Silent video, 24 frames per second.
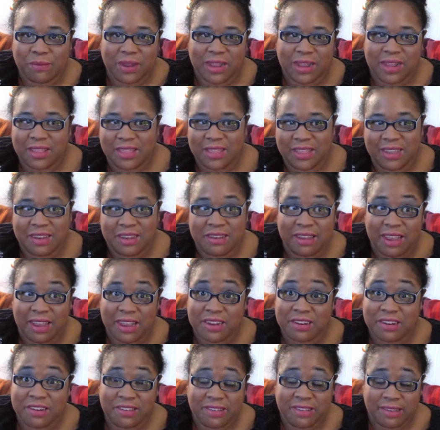read the
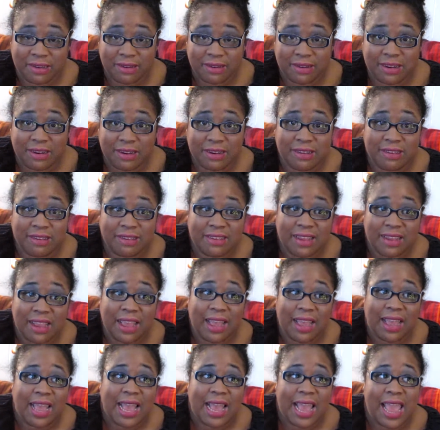entire series,
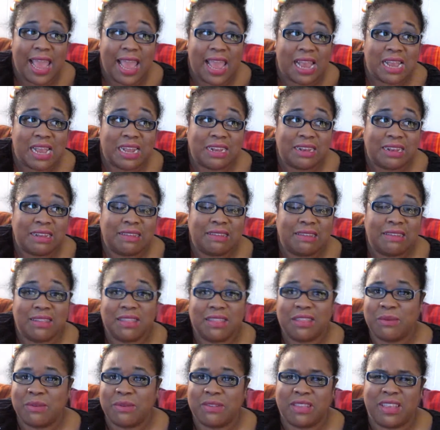and
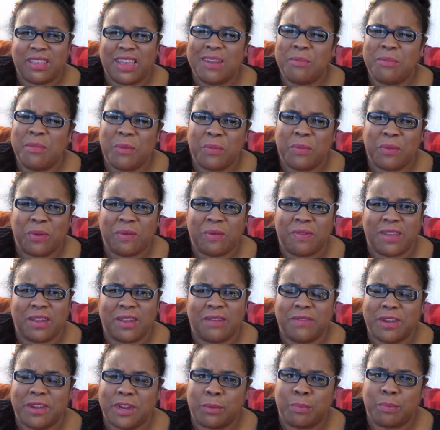there was a lot of people who found
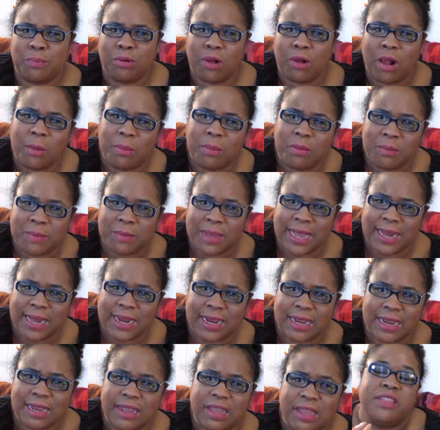it very
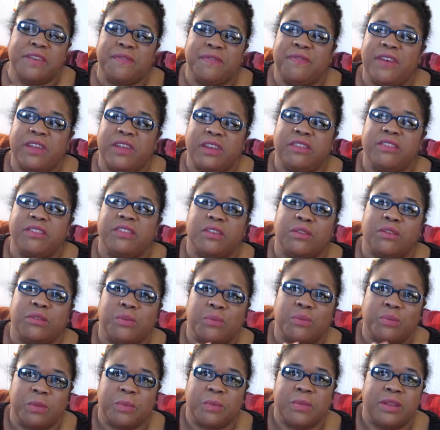problematic. They felt as though
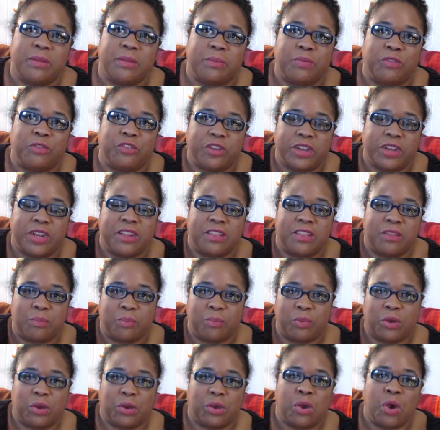the women portrayed in the
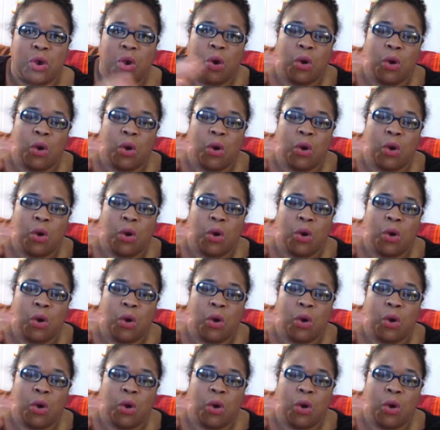book